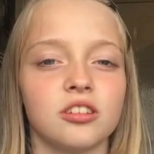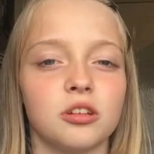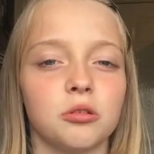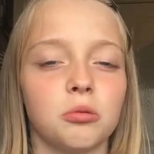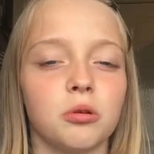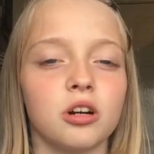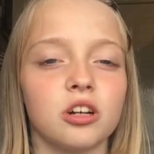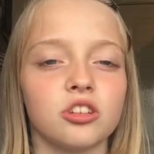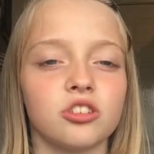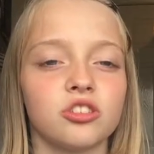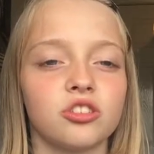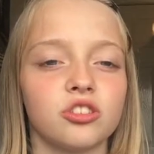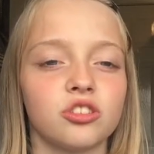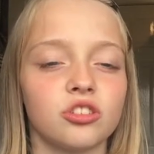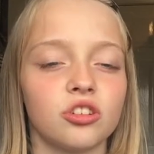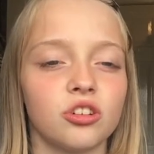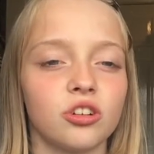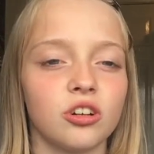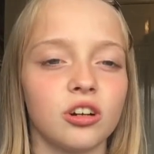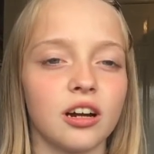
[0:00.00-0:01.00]
The worst
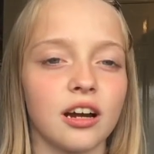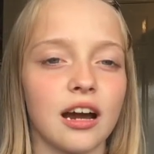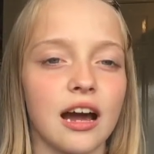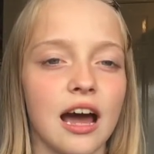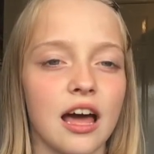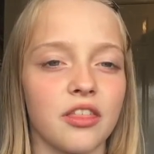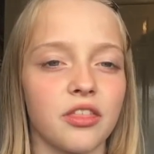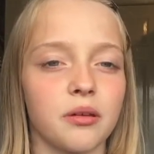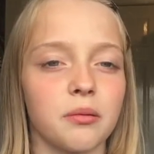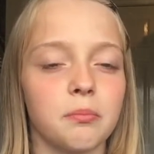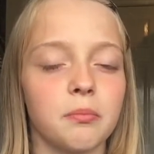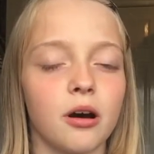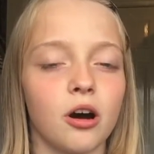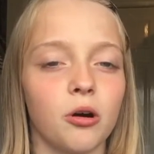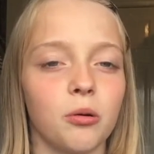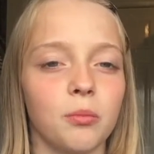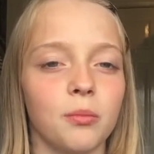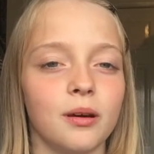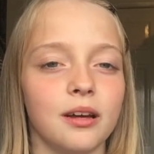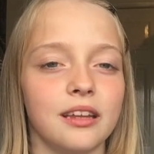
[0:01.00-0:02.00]
song at the
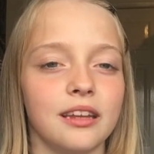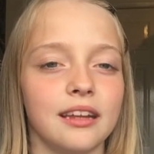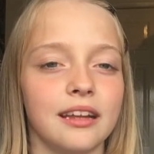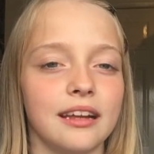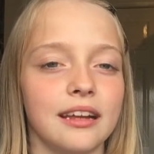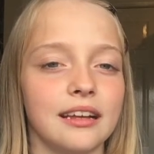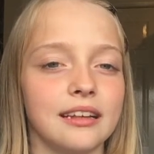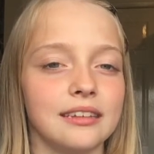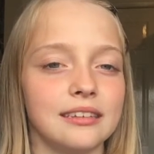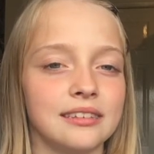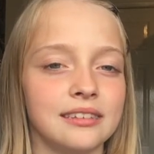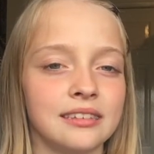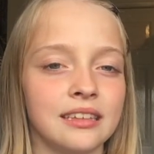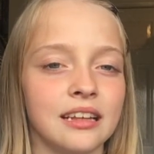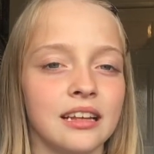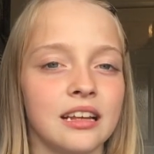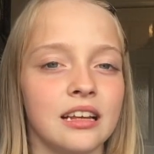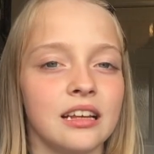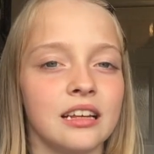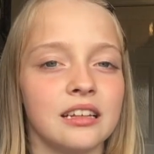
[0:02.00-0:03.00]
moment is
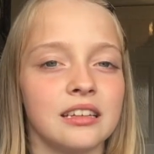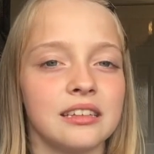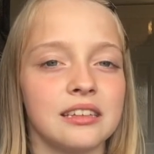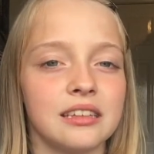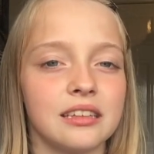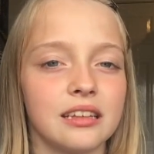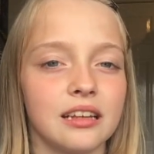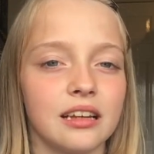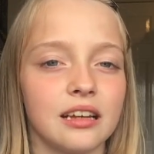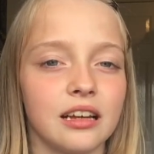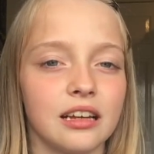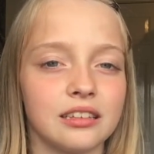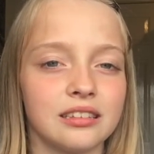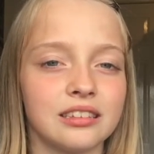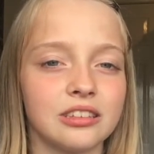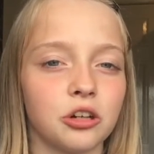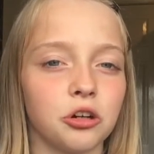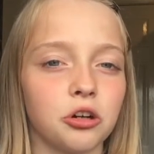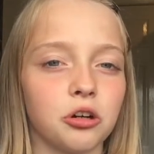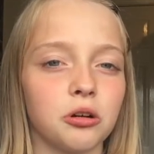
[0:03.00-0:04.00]
a
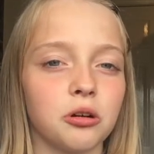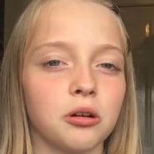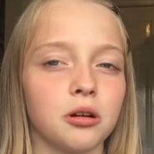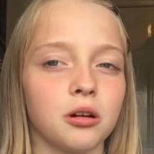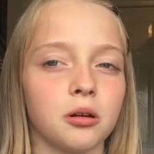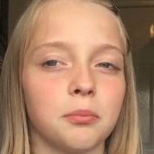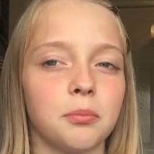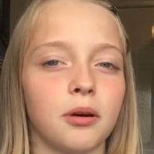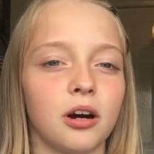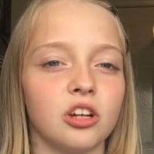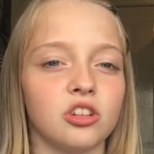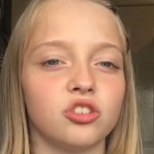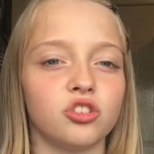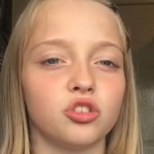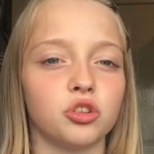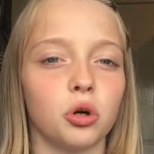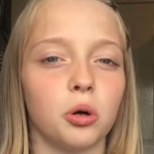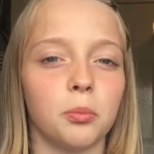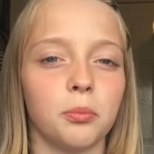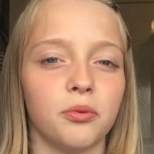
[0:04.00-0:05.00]
song by
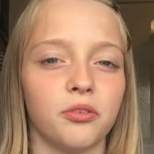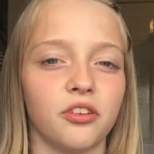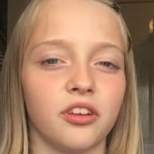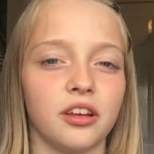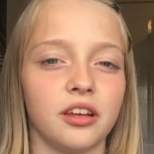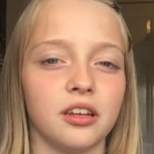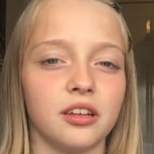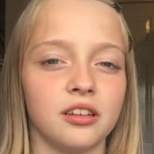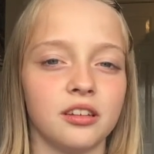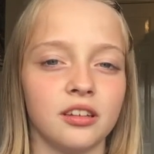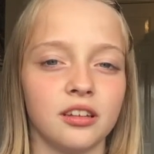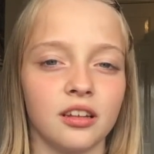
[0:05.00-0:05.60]
Stormzy.